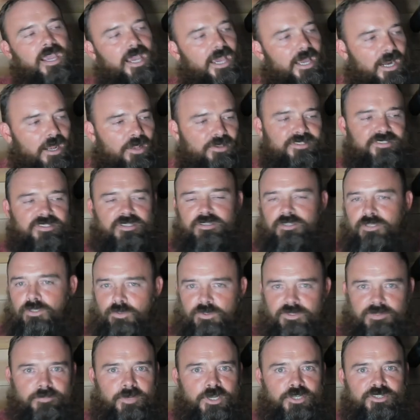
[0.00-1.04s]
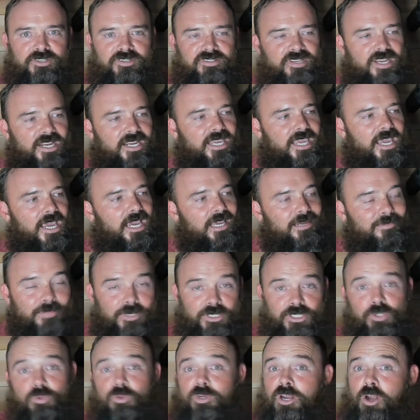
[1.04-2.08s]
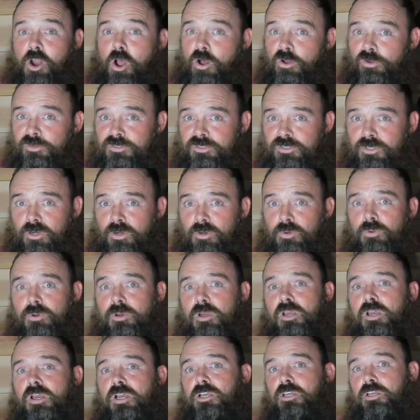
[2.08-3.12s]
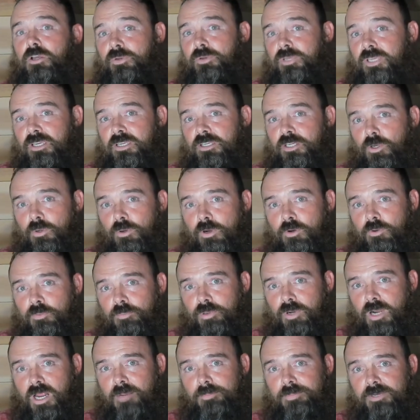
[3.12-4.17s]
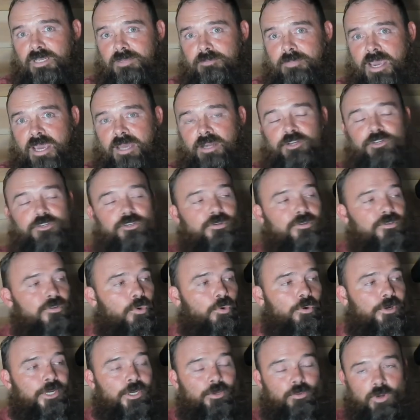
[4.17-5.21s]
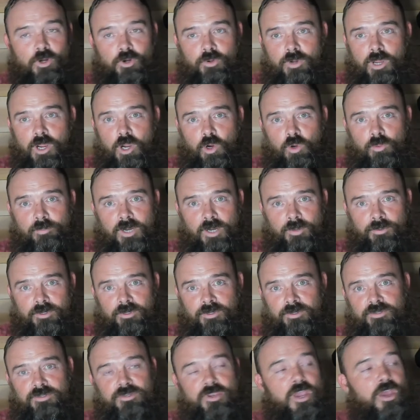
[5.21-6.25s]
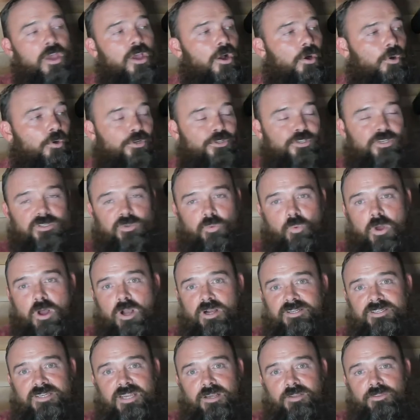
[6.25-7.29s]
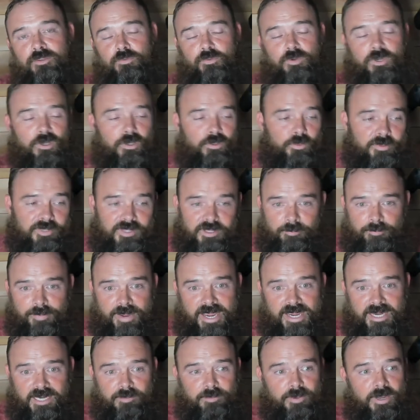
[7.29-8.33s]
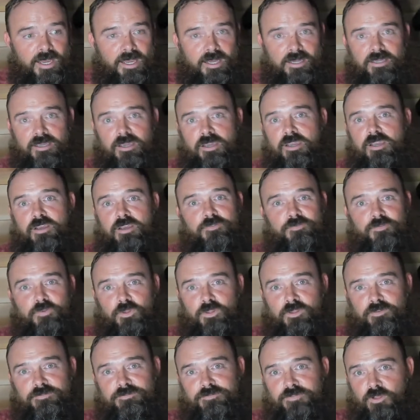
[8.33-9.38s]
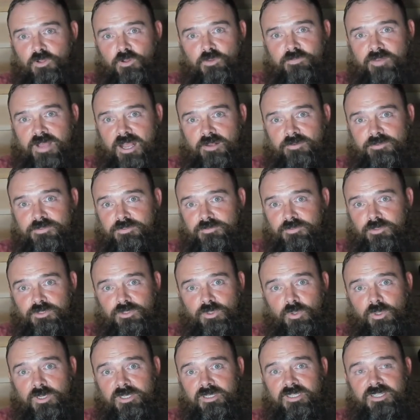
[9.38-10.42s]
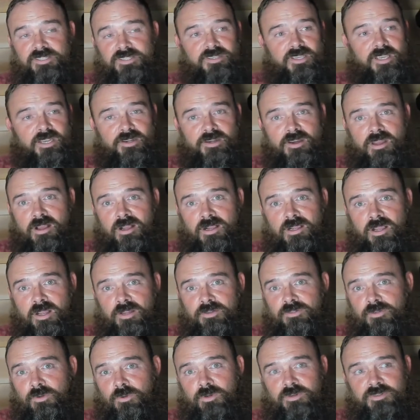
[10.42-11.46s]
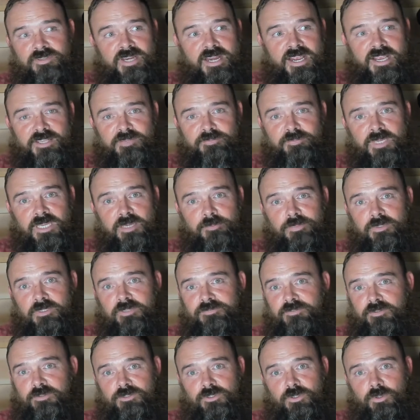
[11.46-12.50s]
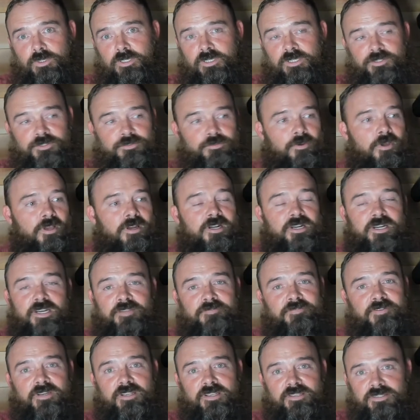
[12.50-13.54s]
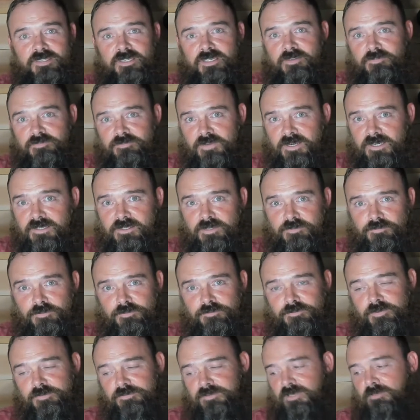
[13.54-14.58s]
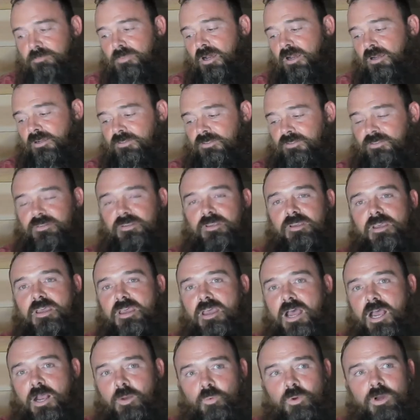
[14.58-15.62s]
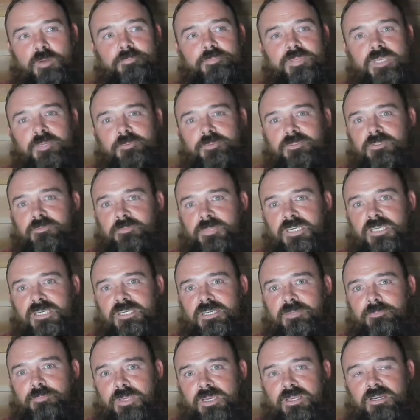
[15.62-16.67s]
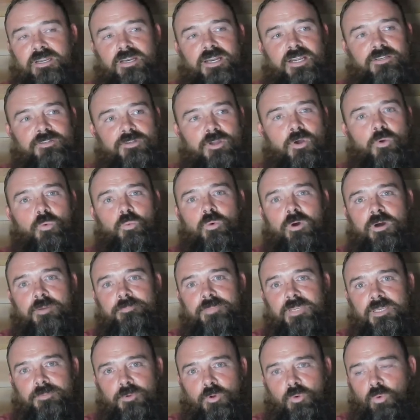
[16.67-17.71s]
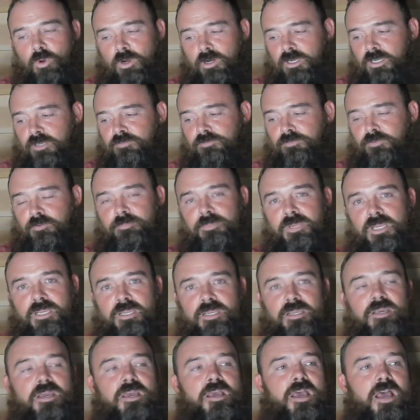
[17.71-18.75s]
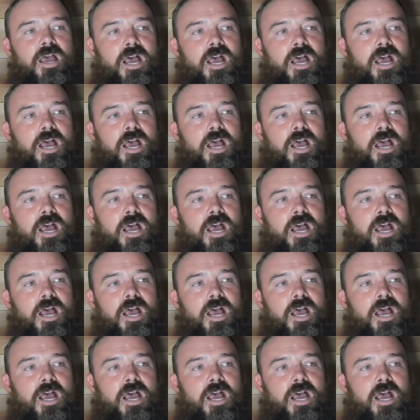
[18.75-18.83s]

And I'll send you as much as I can, but you can also go get your own property managers or your own homeowners or just walk down the road with a backpack full of fill valves for toilets and knock on doors and ask people if their toilets run and if it is you can fix it for 50 bucks I want people to be independent. I don't want people working for me.